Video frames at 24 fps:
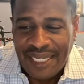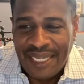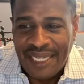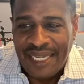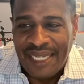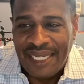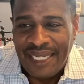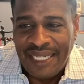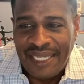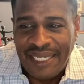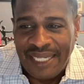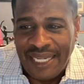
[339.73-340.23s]

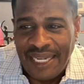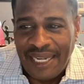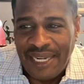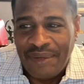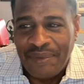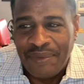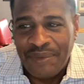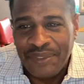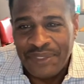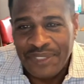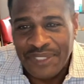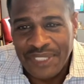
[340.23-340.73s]
And I
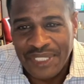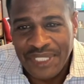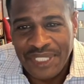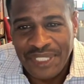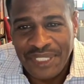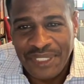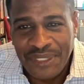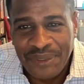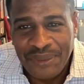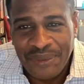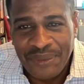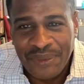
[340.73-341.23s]
will see
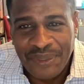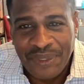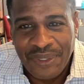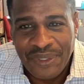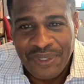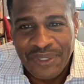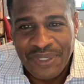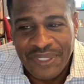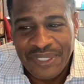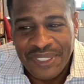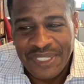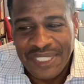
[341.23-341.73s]
you
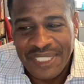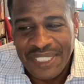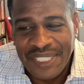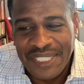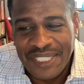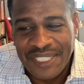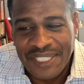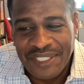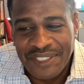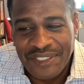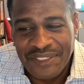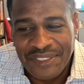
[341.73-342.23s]
on the
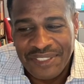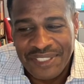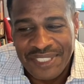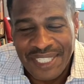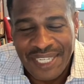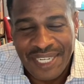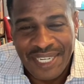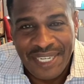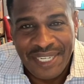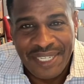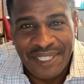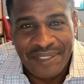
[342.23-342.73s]
other
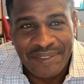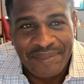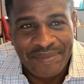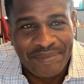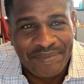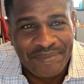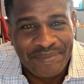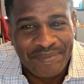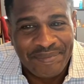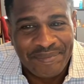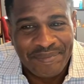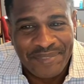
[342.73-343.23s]
side.
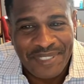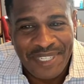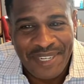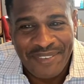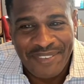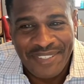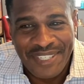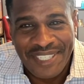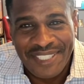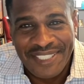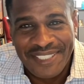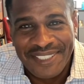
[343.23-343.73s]

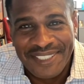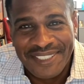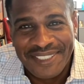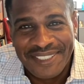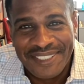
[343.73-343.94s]
Bye-bye.